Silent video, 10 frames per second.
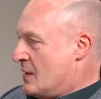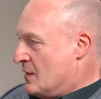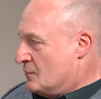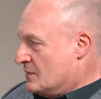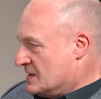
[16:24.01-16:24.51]

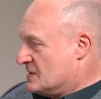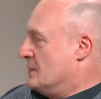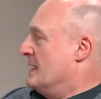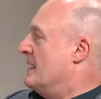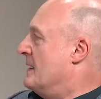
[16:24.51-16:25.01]
enriched
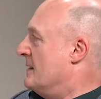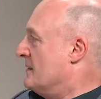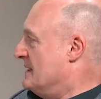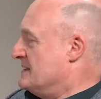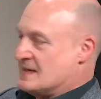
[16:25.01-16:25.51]
we are
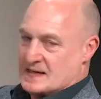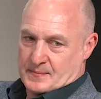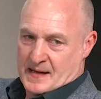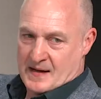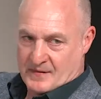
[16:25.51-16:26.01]
these days
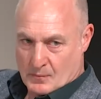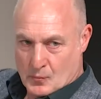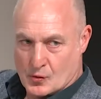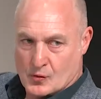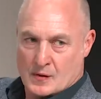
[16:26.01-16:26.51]
by having
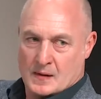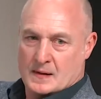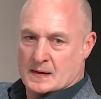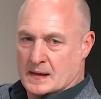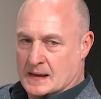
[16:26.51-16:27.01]
more
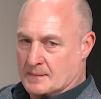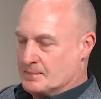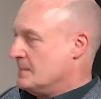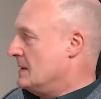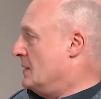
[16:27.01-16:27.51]

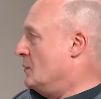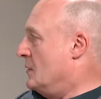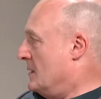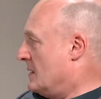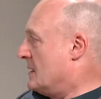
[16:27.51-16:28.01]

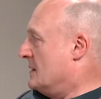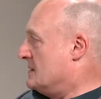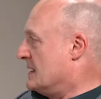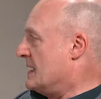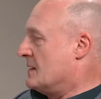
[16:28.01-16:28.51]
work
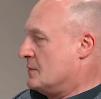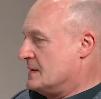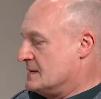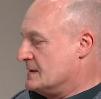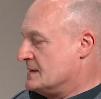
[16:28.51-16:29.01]
together
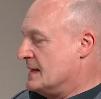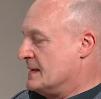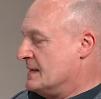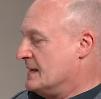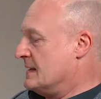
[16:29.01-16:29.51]
with
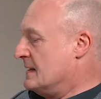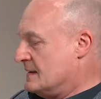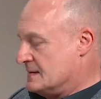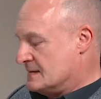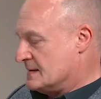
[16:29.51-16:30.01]
design
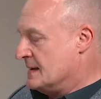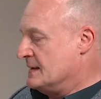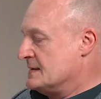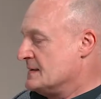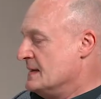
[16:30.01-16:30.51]
thinking and
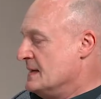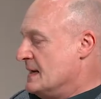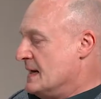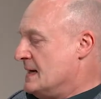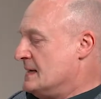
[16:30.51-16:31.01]
designers.
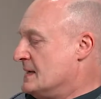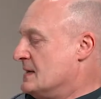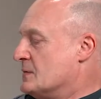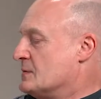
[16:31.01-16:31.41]
It